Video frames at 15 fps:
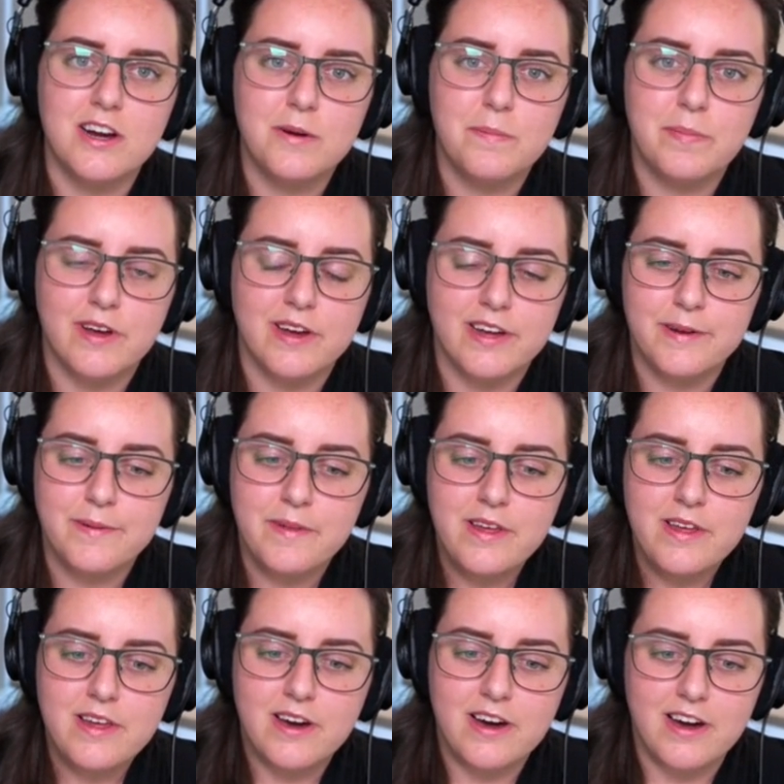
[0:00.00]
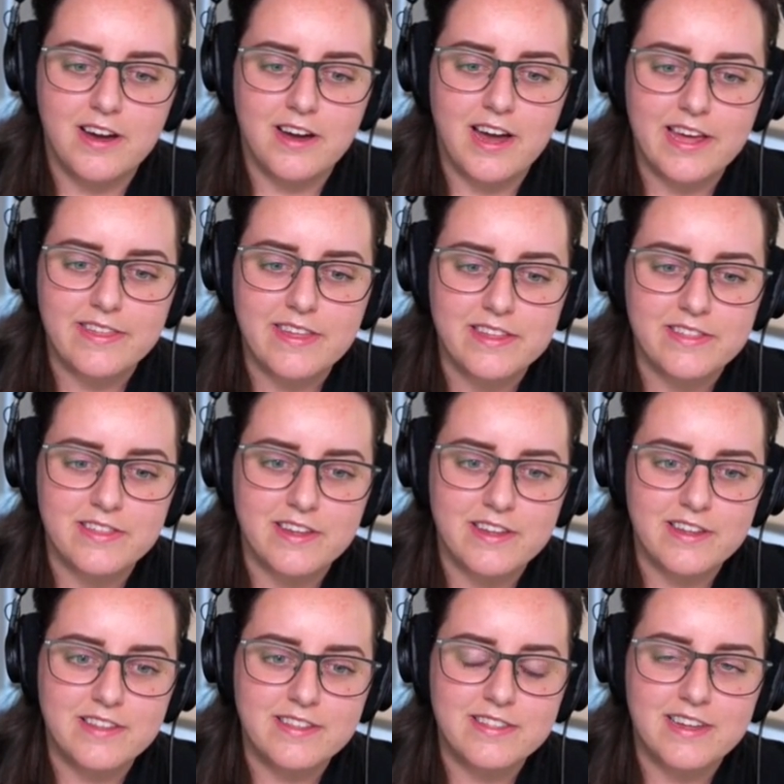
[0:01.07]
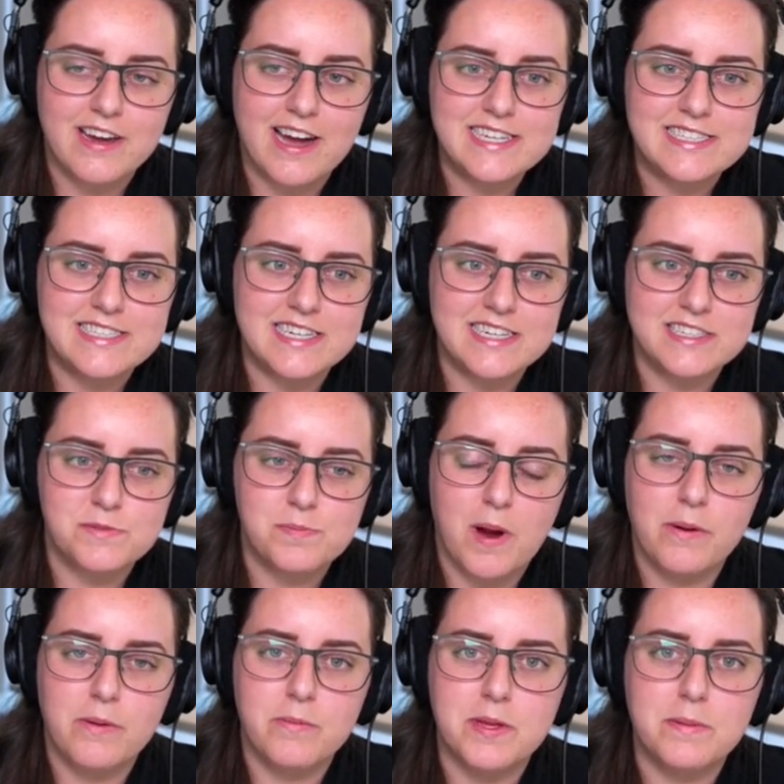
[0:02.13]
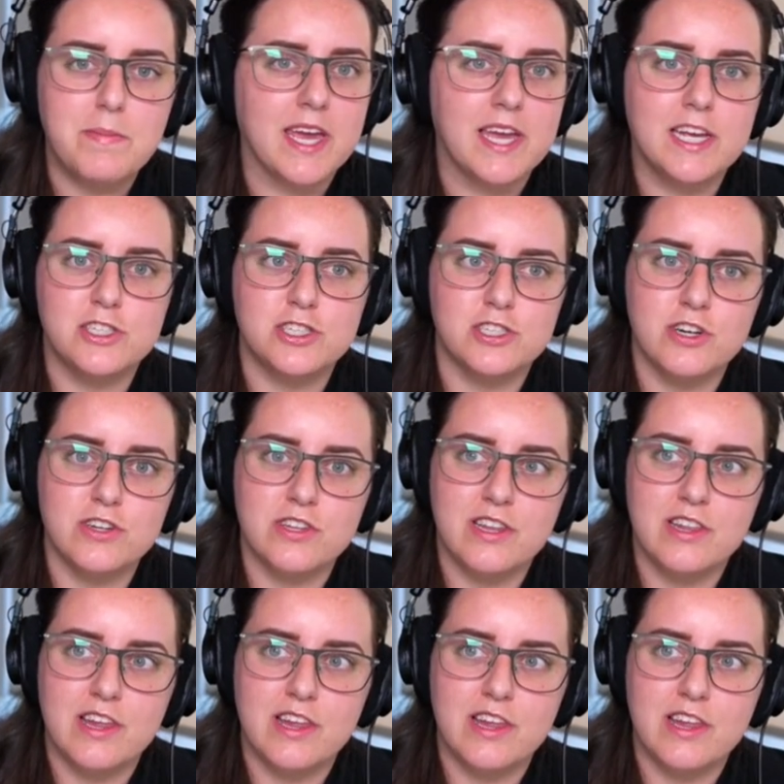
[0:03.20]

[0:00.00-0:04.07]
but I think the idea is probably making sure that